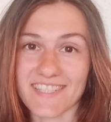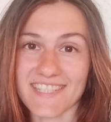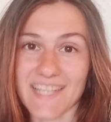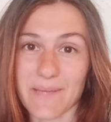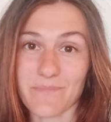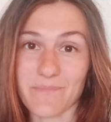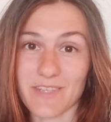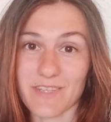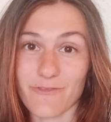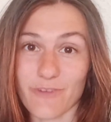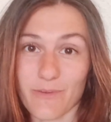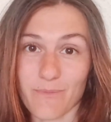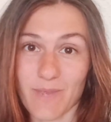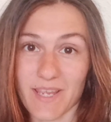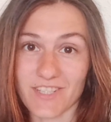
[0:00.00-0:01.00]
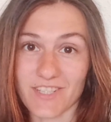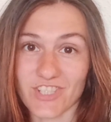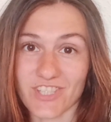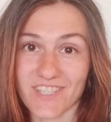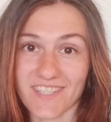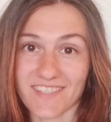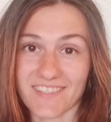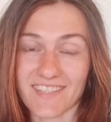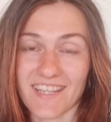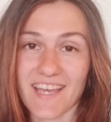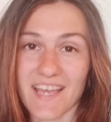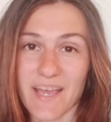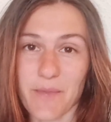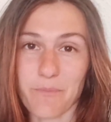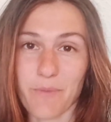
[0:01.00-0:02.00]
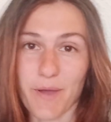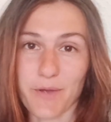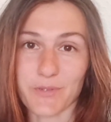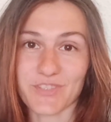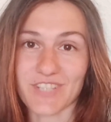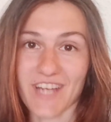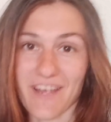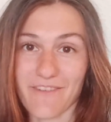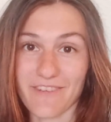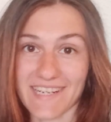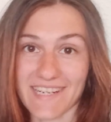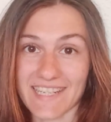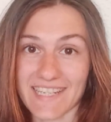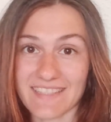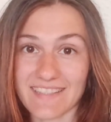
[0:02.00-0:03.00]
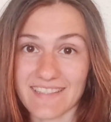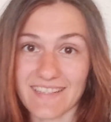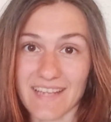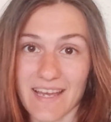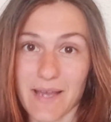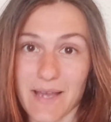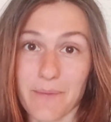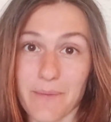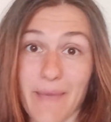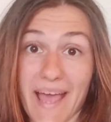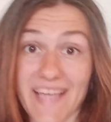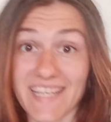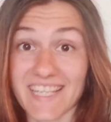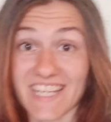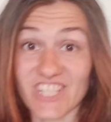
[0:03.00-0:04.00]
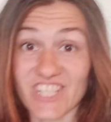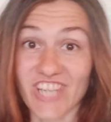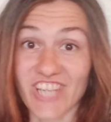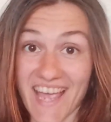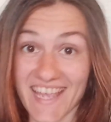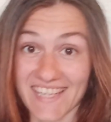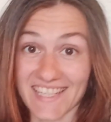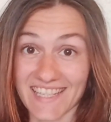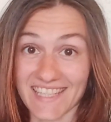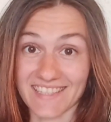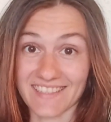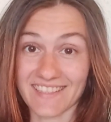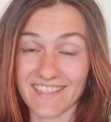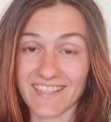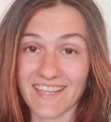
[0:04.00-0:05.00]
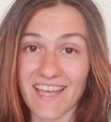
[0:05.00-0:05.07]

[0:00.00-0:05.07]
some information about traveling by hitchhiking.